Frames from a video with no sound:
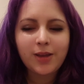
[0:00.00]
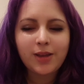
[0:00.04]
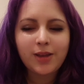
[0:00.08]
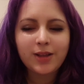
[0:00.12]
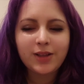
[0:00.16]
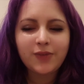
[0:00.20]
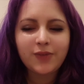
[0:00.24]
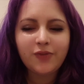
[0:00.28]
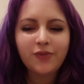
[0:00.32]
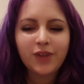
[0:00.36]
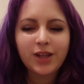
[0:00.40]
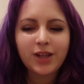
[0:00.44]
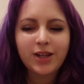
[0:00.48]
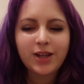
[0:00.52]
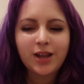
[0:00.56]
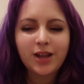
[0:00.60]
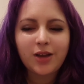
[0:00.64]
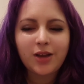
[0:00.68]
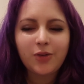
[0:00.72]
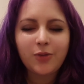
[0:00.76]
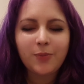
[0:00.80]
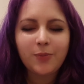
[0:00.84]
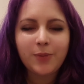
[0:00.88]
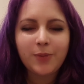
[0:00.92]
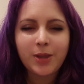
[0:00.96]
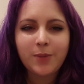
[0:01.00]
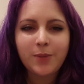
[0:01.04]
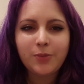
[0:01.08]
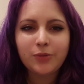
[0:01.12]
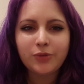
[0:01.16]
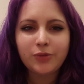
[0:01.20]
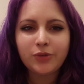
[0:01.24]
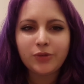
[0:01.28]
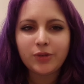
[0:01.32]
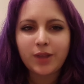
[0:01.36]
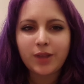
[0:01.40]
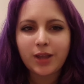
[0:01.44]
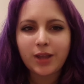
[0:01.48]
it's faded out on people
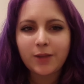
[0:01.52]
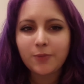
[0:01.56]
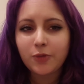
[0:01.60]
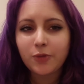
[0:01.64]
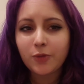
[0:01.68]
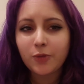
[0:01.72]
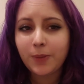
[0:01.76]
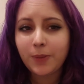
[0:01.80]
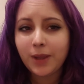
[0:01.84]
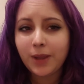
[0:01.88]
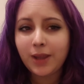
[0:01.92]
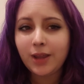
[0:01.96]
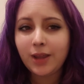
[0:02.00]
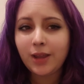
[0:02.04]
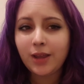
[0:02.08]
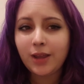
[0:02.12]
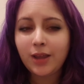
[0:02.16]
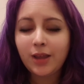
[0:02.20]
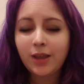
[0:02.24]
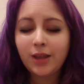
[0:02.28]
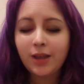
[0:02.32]
to like more pink